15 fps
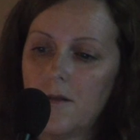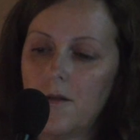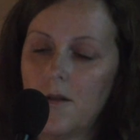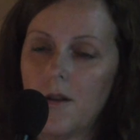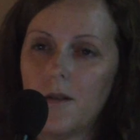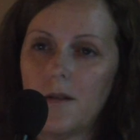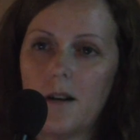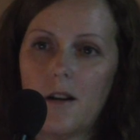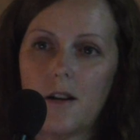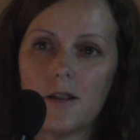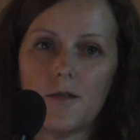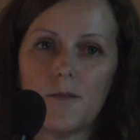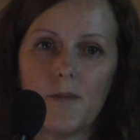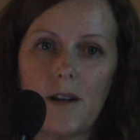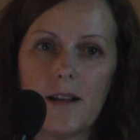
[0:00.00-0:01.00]
are
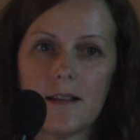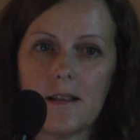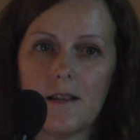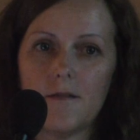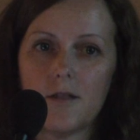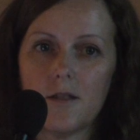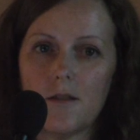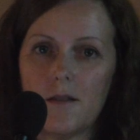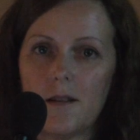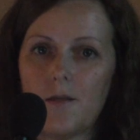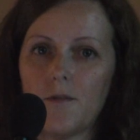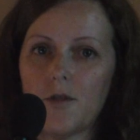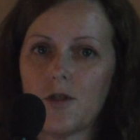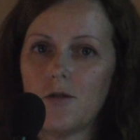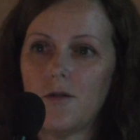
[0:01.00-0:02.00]
suppressive, so
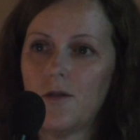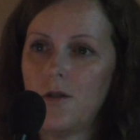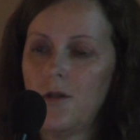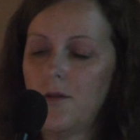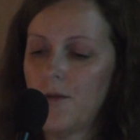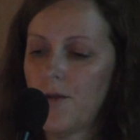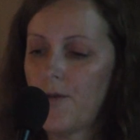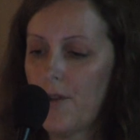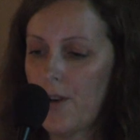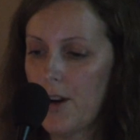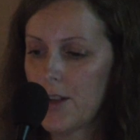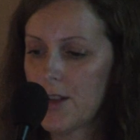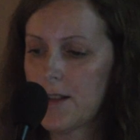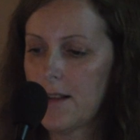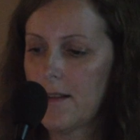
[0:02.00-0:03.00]
it was good news for
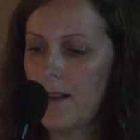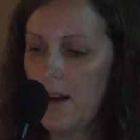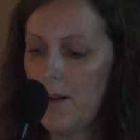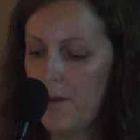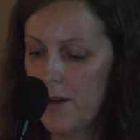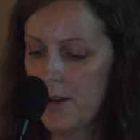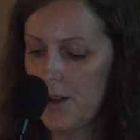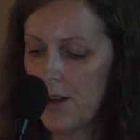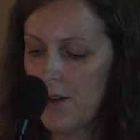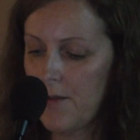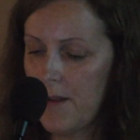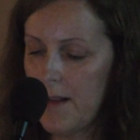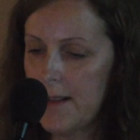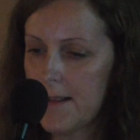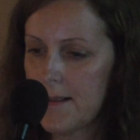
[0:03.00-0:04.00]
us that they were
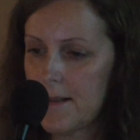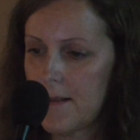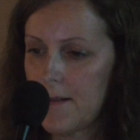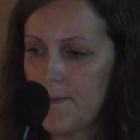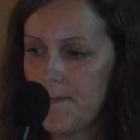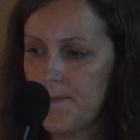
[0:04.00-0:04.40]
decreased.